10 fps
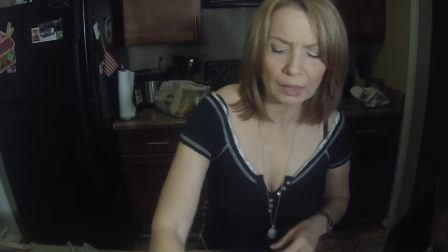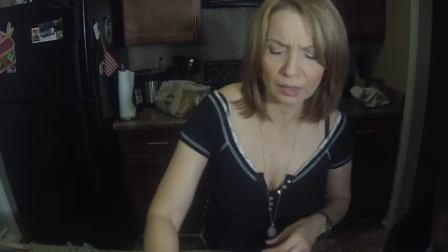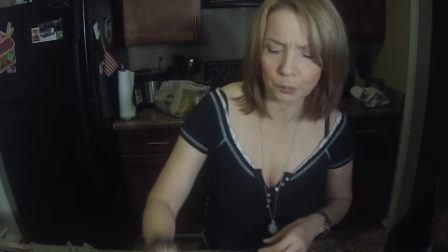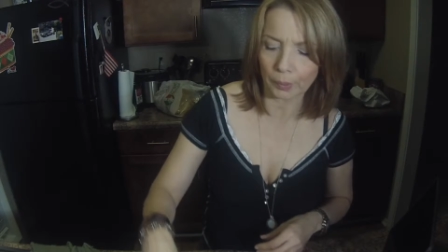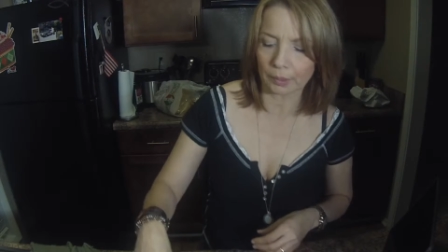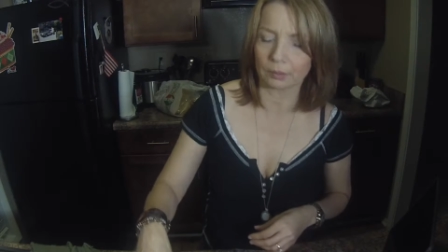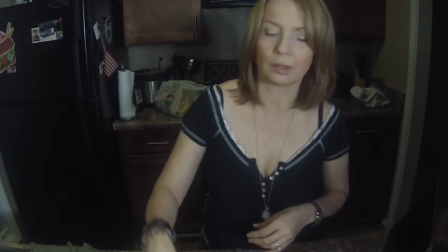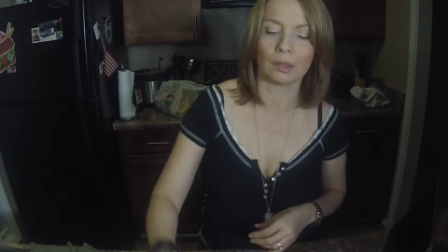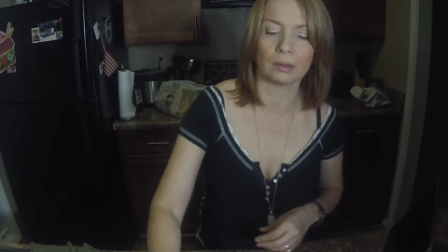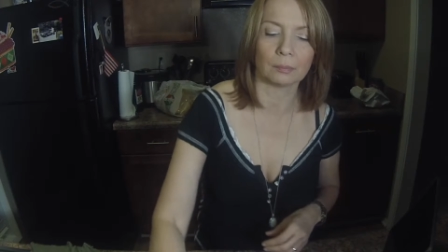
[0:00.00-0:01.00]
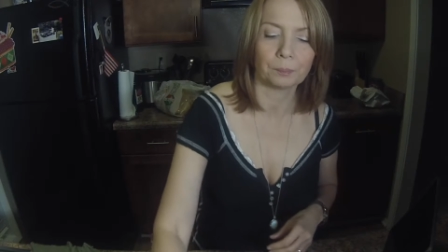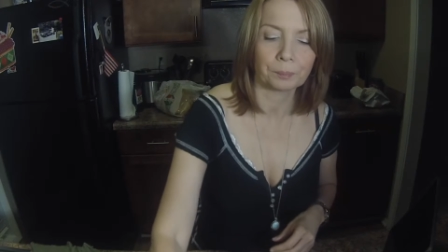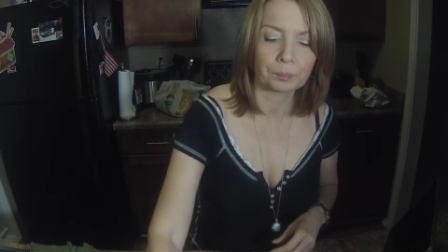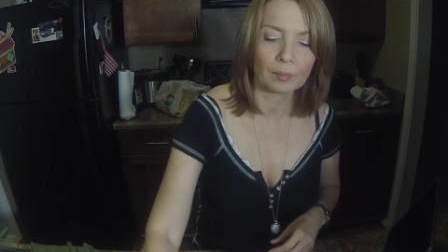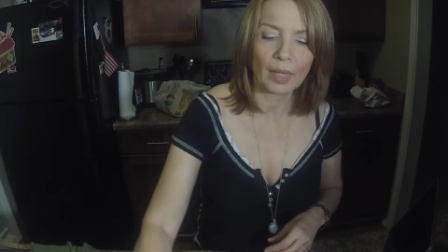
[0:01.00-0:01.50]
This one is really good.
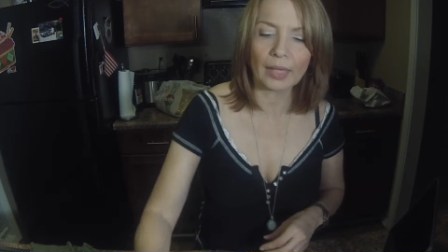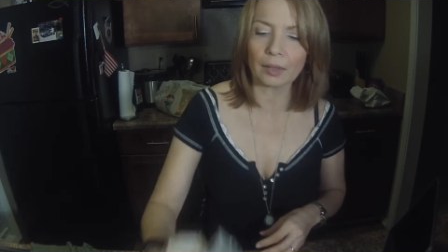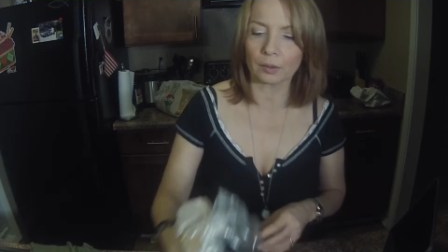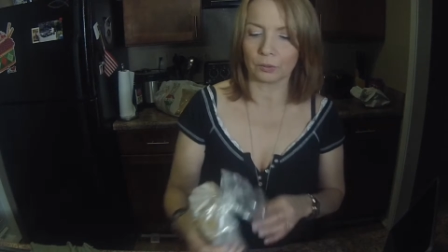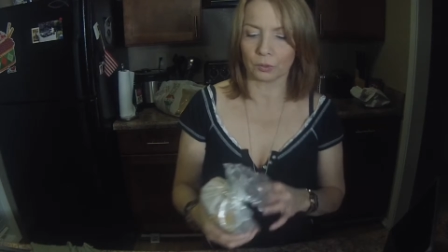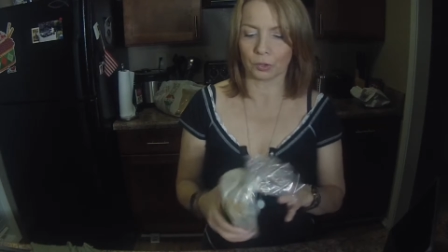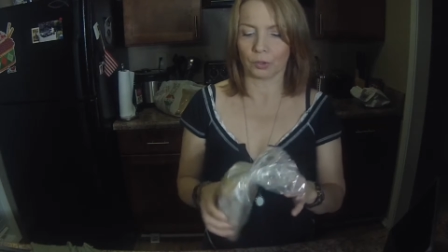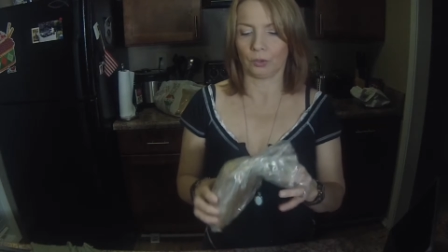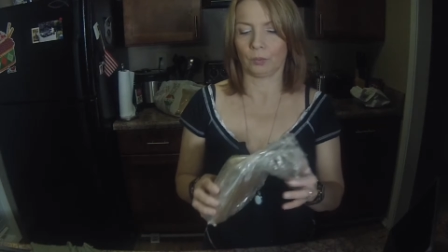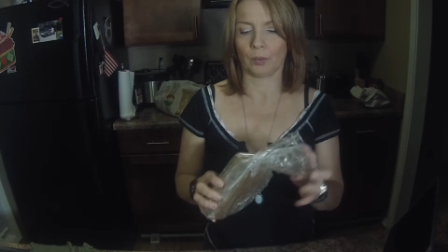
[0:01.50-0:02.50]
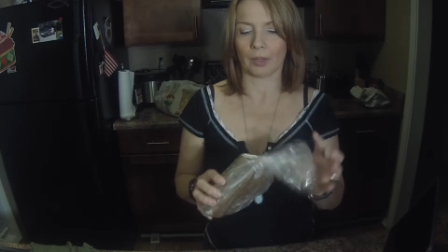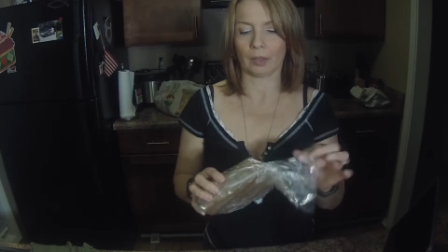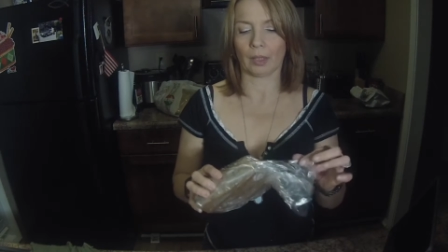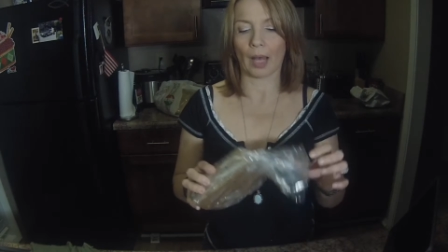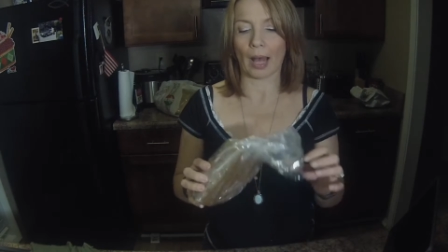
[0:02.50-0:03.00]
And I'm going to show you one
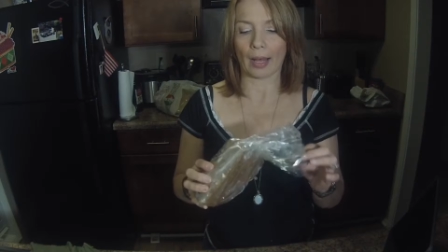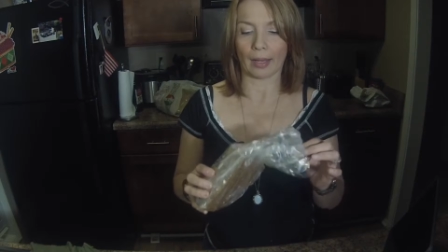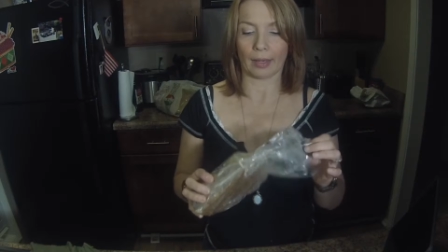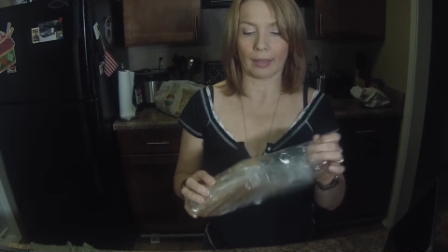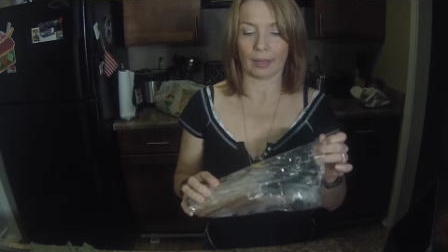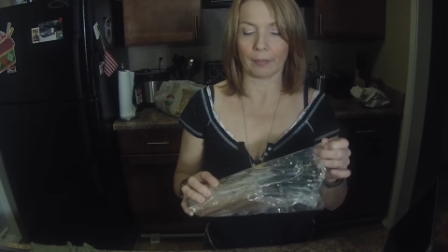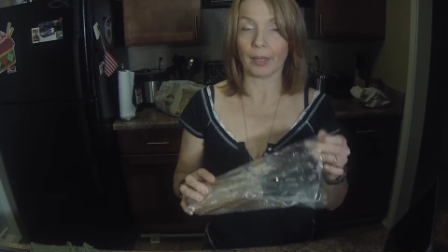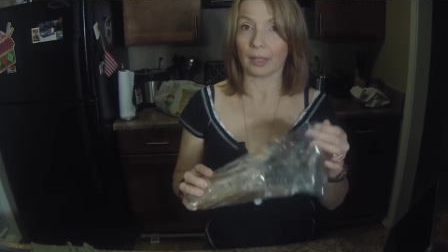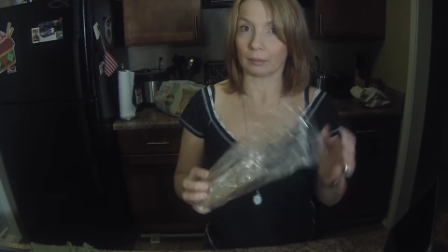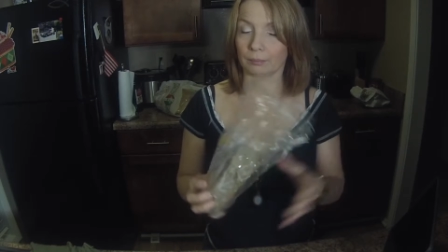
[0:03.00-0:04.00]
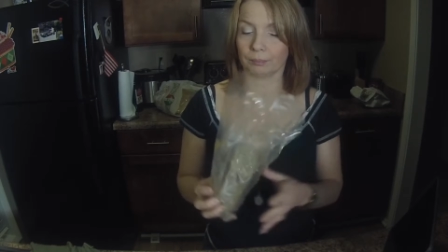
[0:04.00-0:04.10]
that I made.